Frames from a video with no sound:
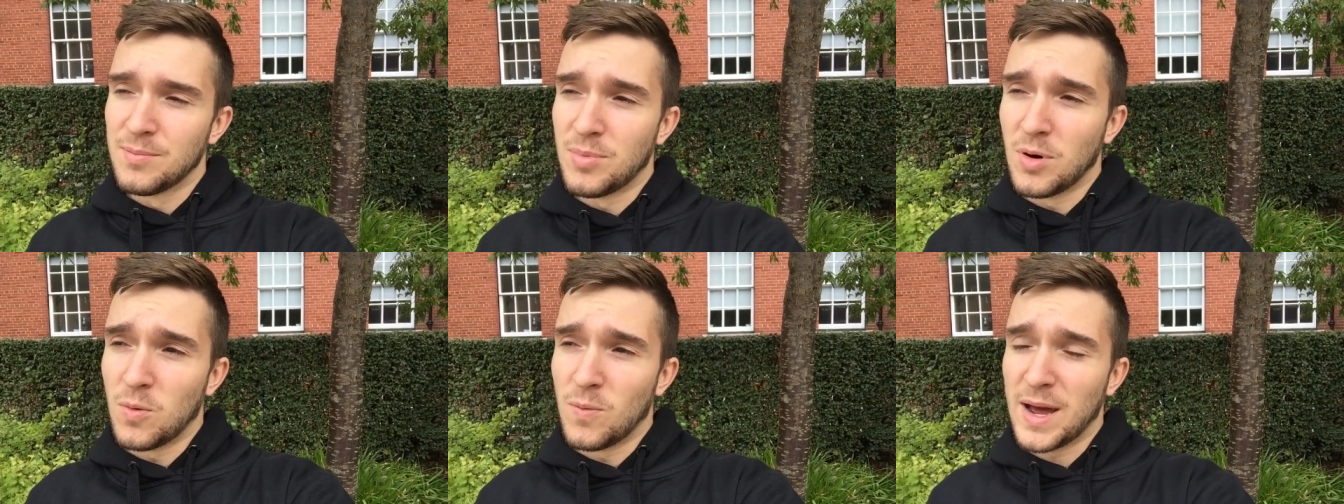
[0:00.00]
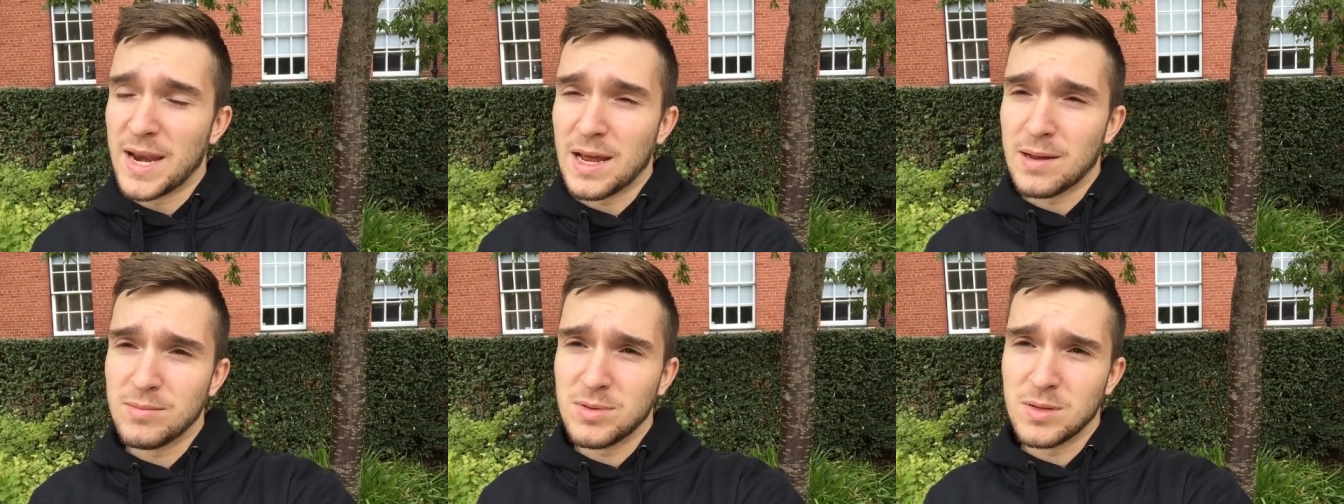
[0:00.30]
but
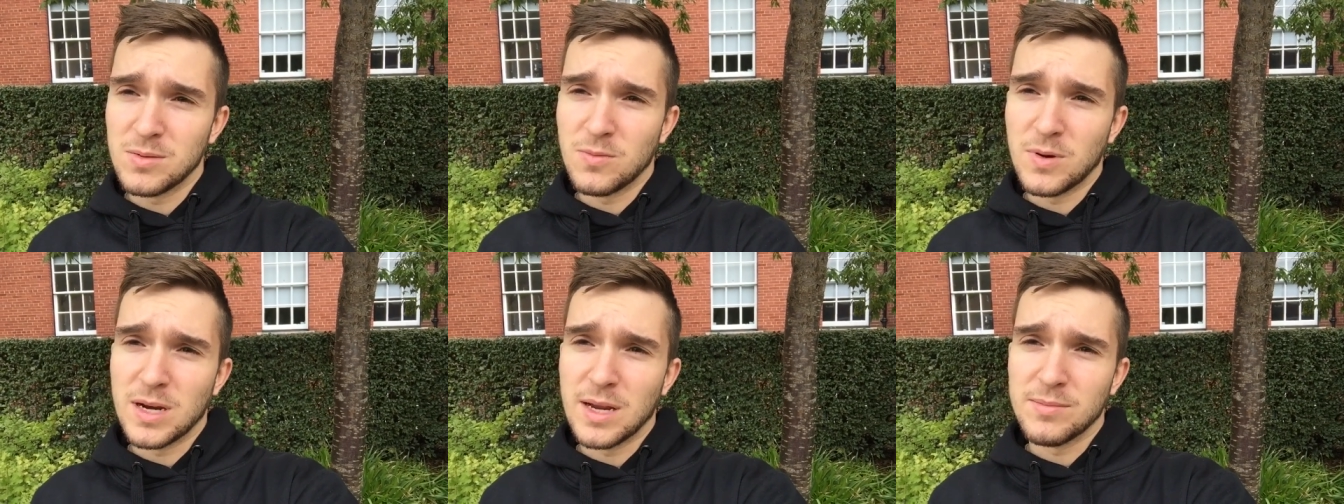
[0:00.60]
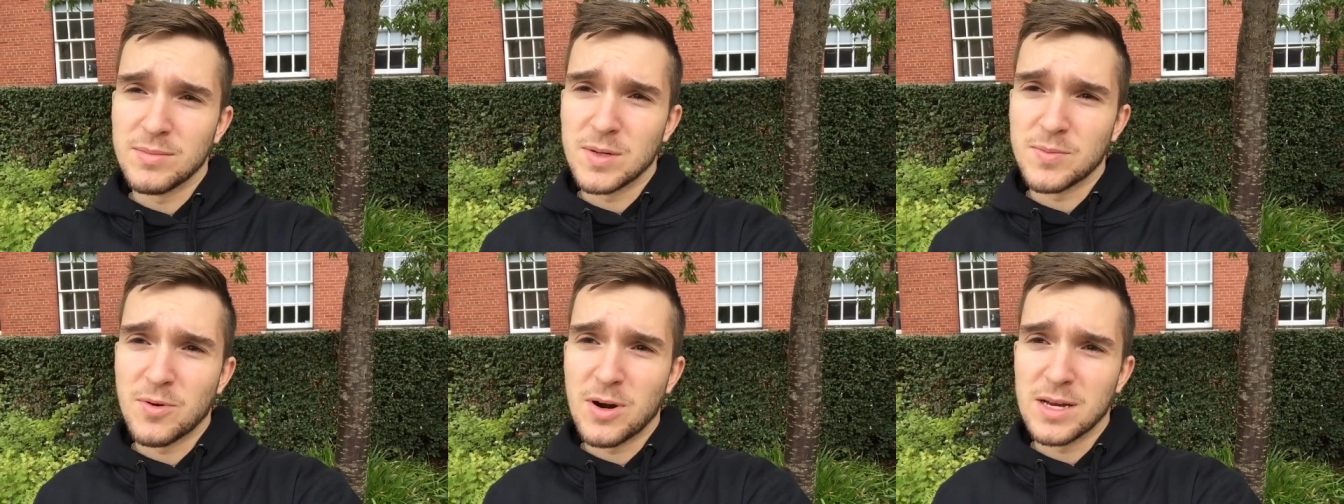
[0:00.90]
when I'm when
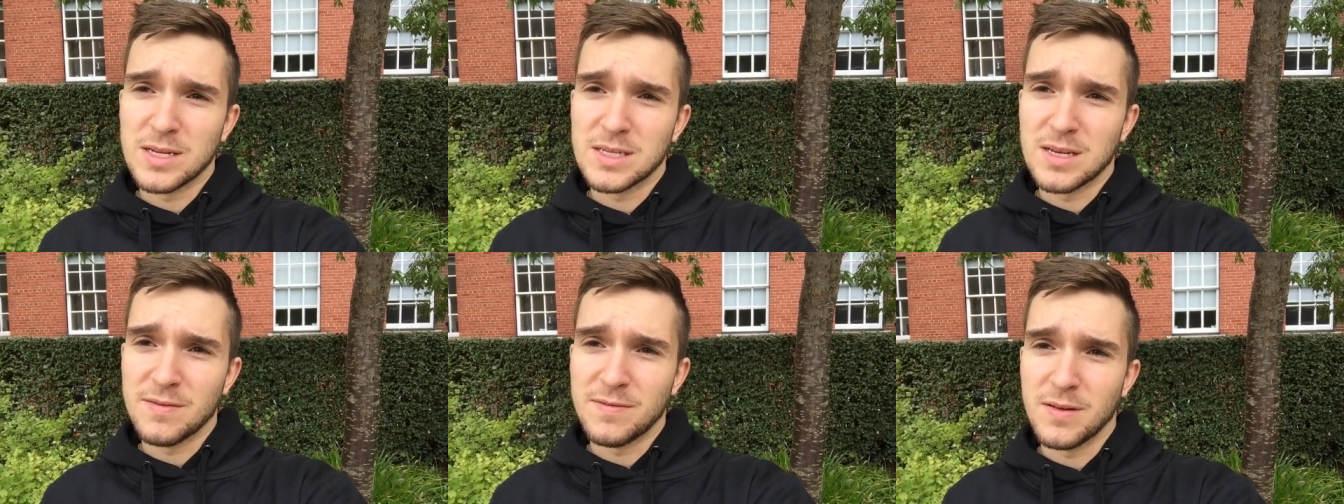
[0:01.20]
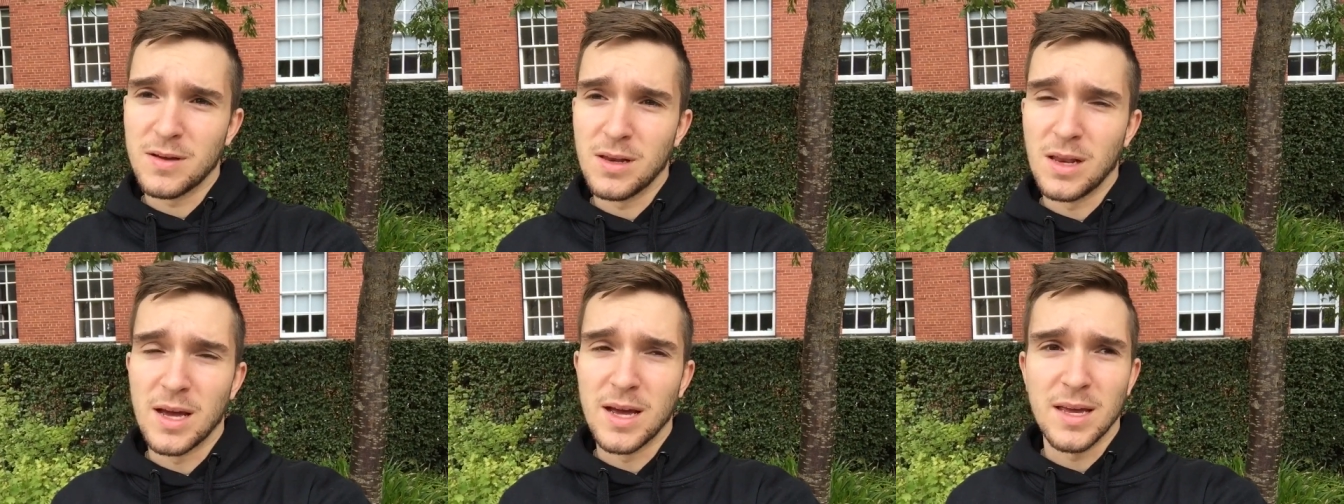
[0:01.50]
I'm depressed, I
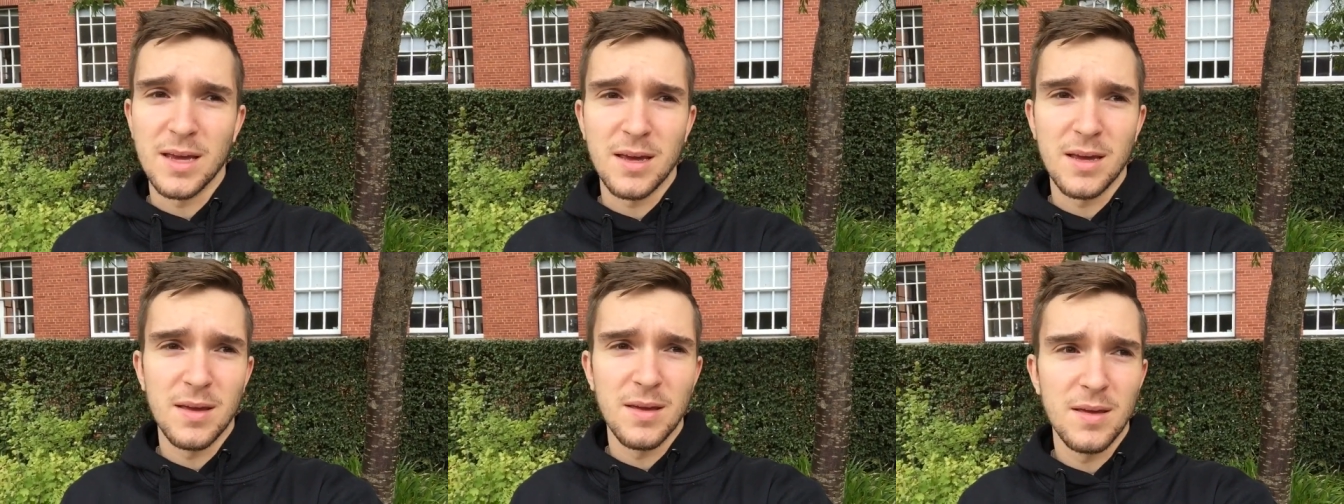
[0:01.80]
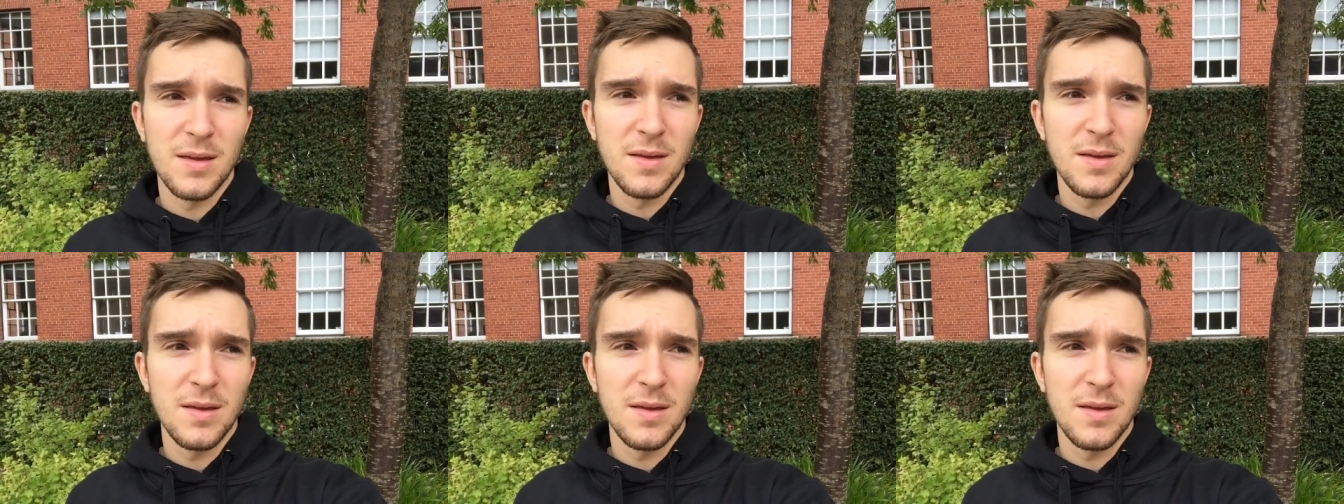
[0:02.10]
feel like